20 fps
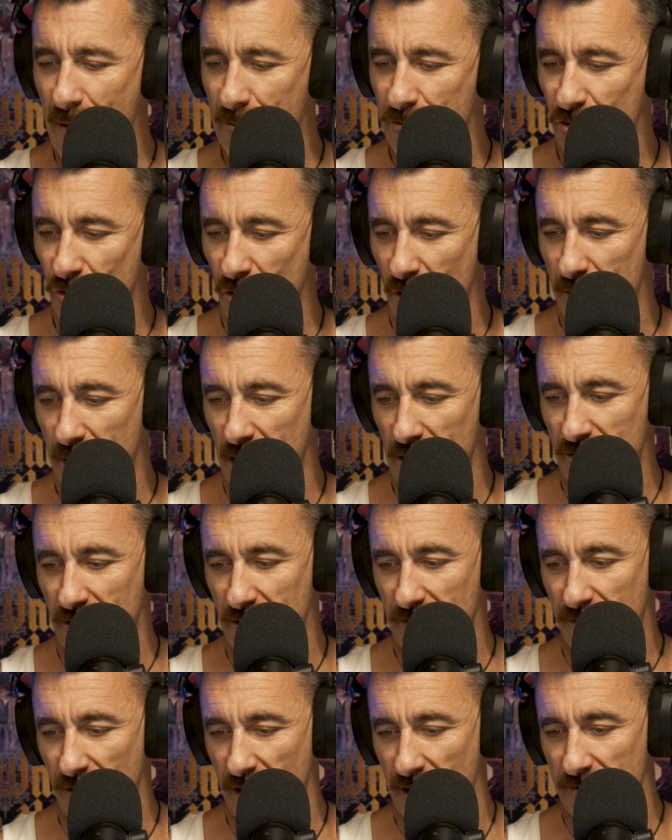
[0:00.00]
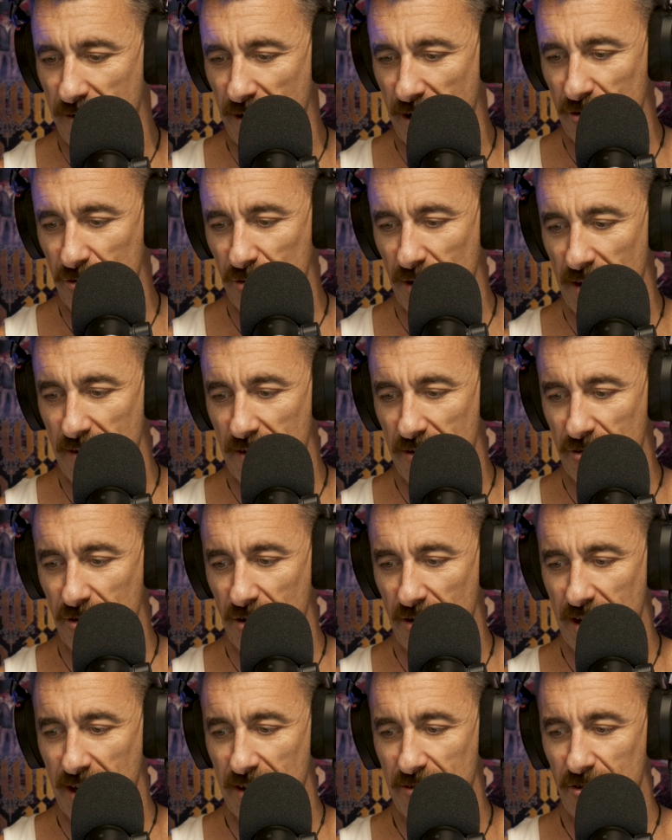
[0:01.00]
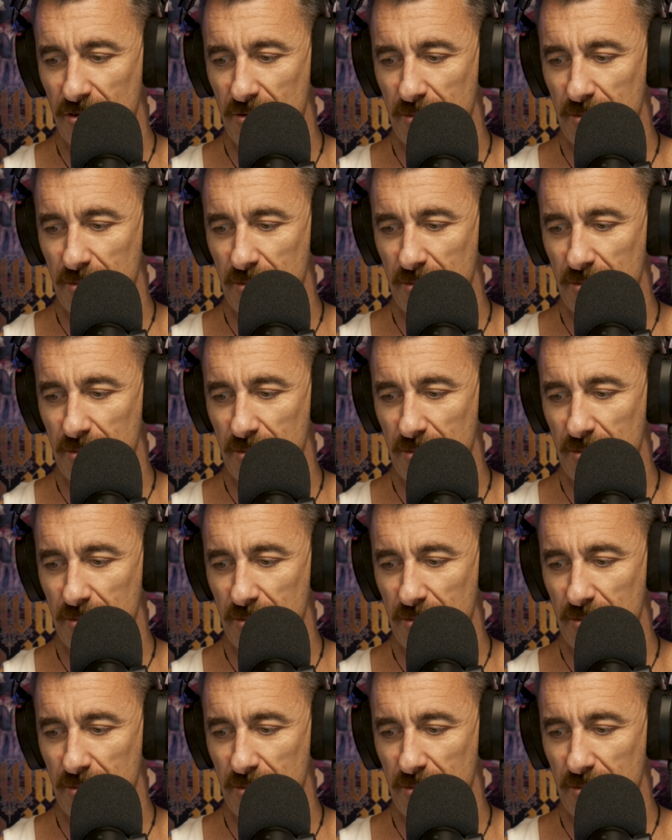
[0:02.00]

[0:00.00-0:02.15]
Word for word: I'm sure most of the fine folks reading this could guess